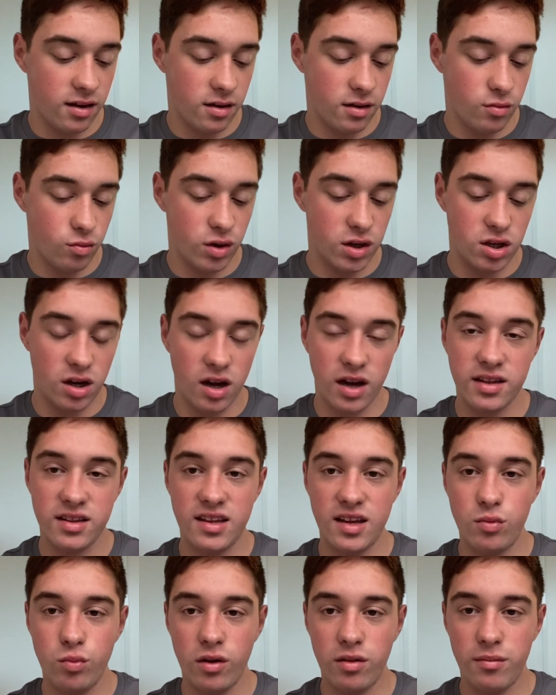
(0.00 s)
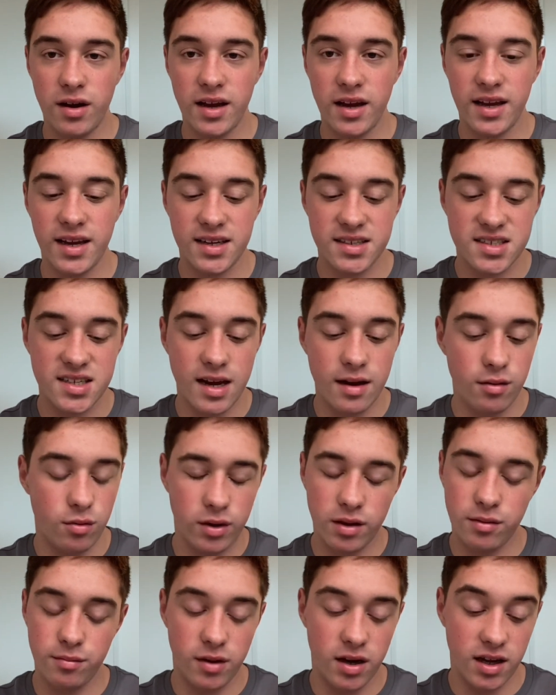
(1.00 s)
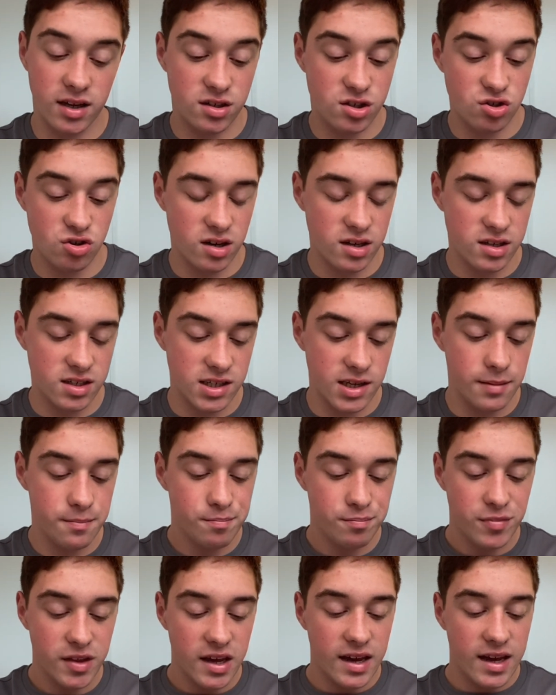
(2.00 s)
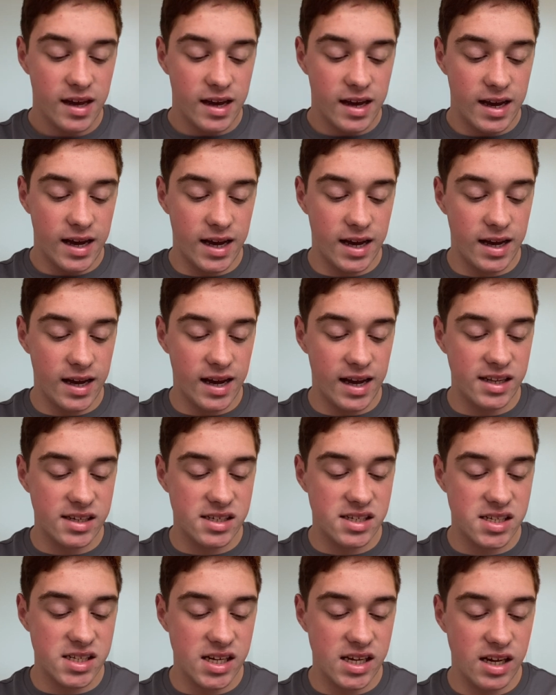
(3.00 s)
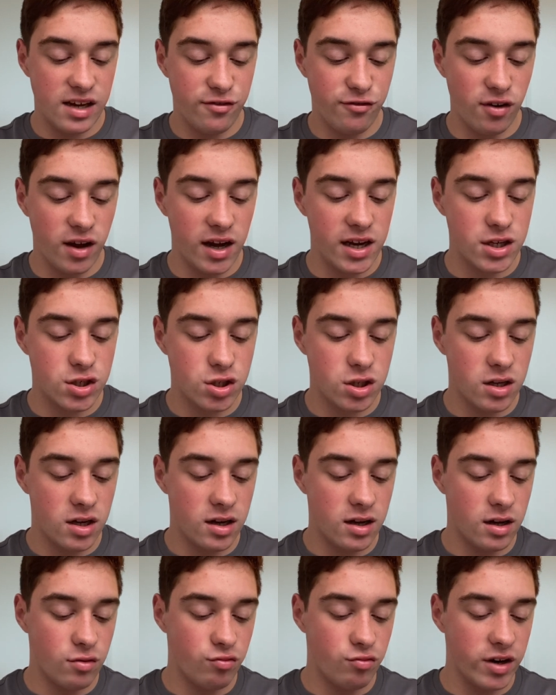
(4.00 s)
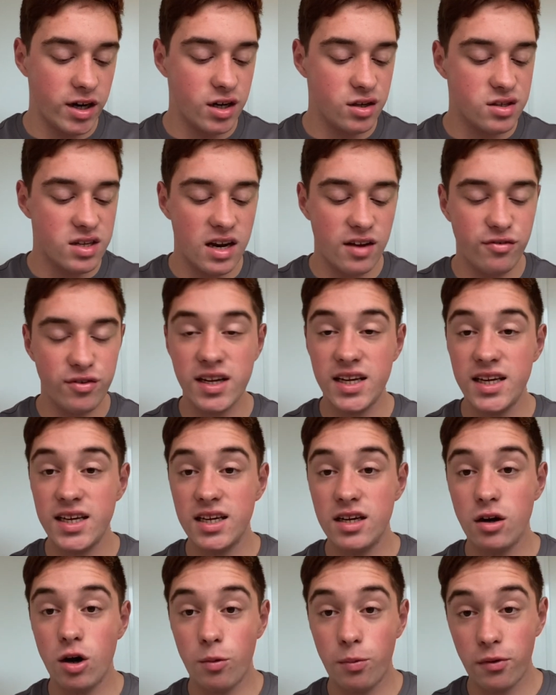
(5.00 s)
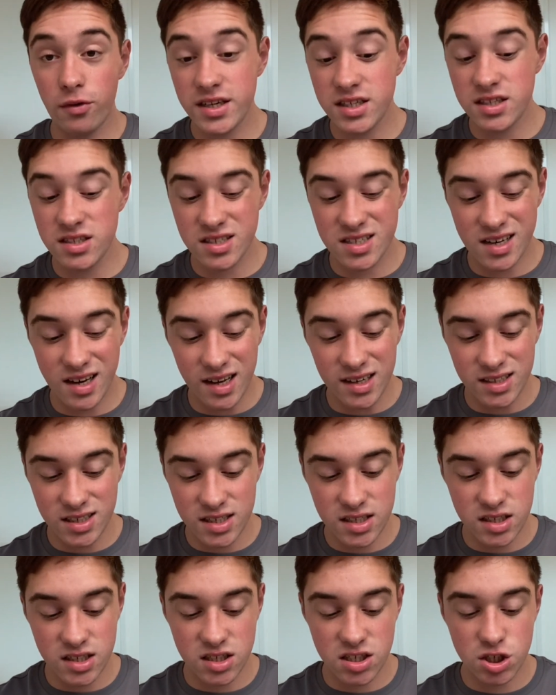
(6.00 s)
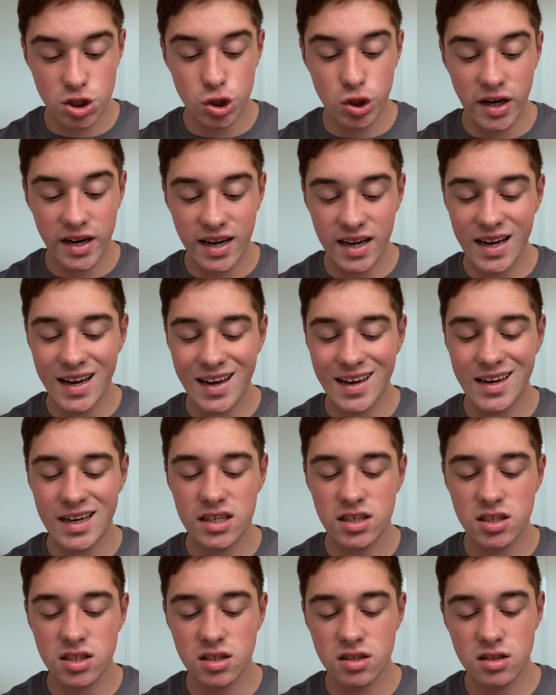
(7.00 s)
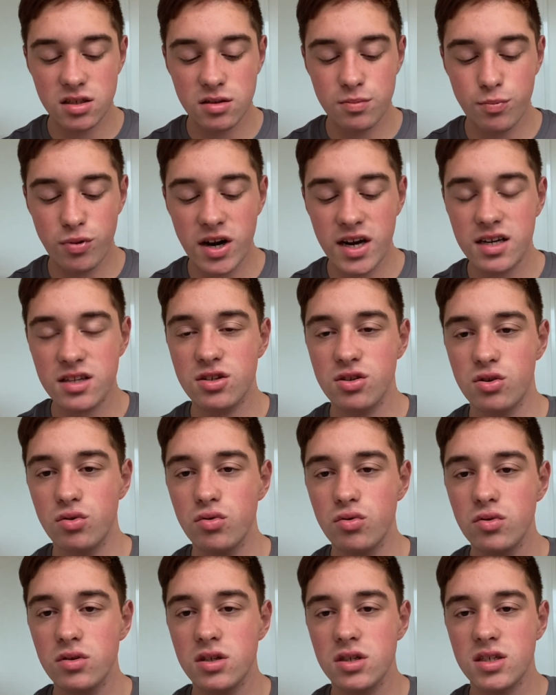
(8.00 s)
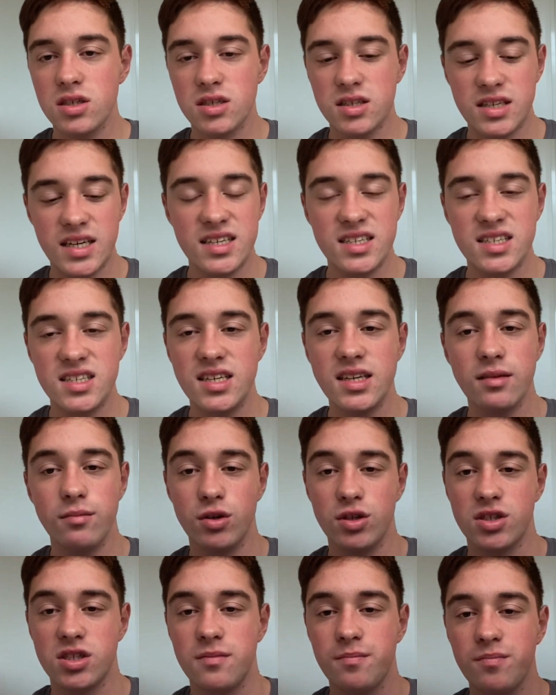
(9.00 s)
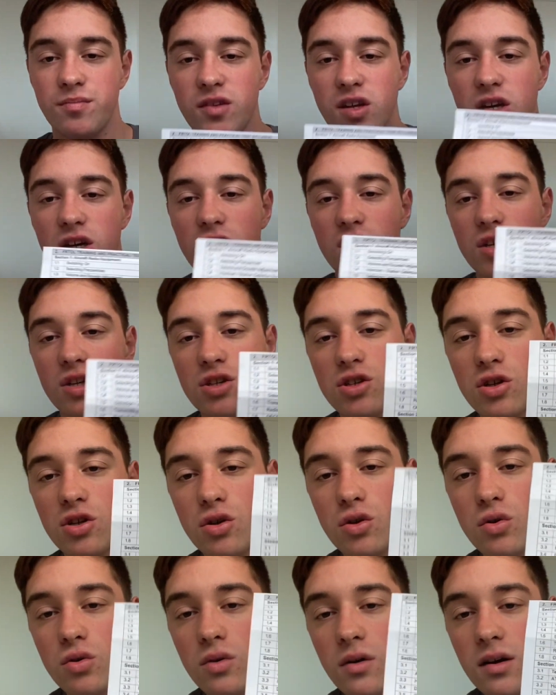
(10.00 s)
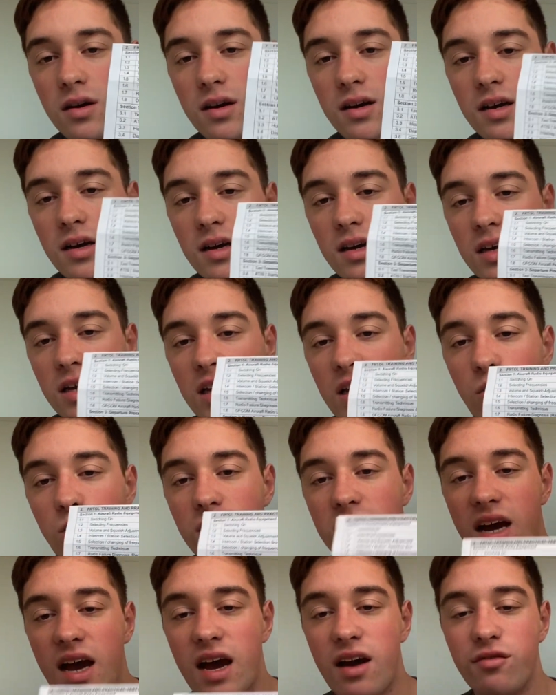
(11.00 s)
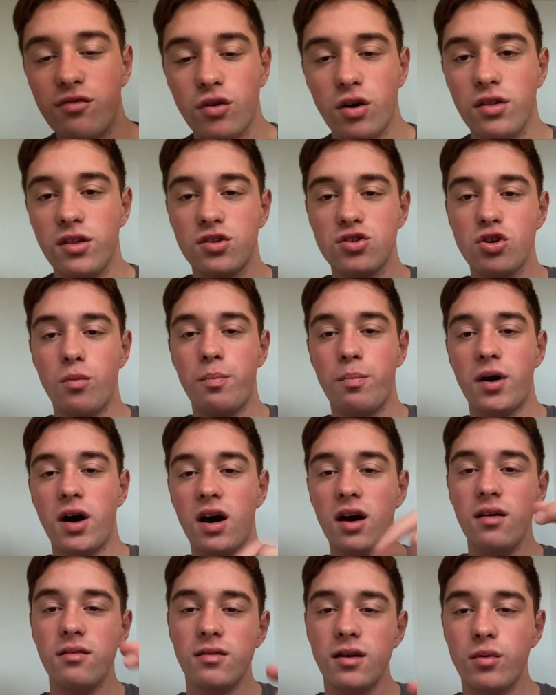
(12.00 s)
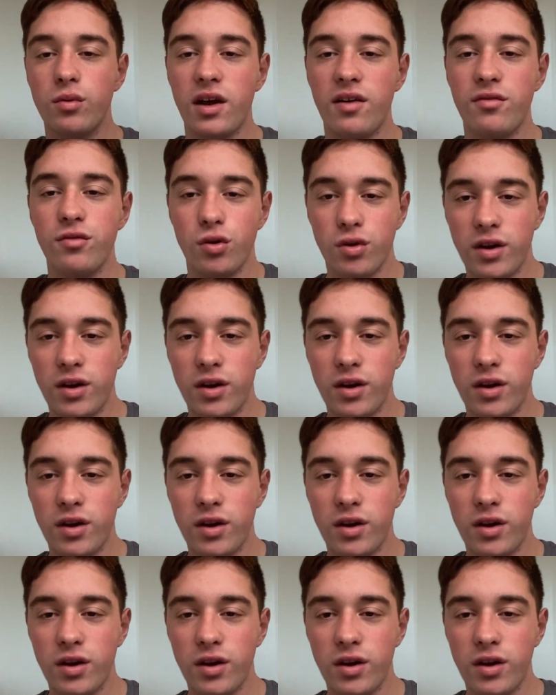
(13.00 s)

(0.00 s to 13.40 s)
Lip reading: which I did with my exam with my instructor. And it's the Flight Radiotelephony Operator's License Training and Practical Test Syllabus. So it would have on the top part, it would have your